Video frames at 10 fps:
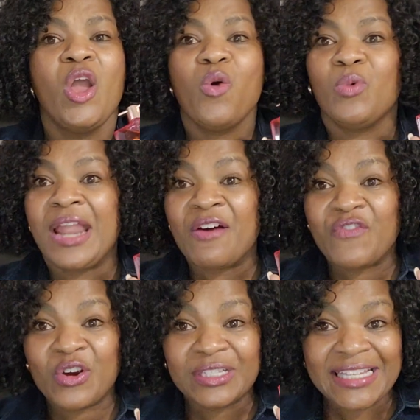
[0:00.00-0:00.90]
When I
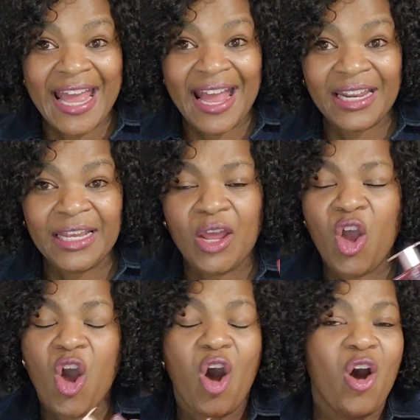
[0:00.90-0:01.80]
first got it,
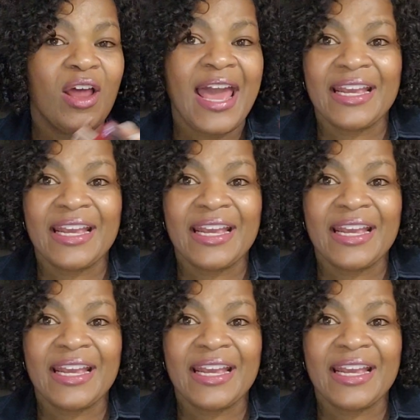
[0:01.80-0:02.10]
all I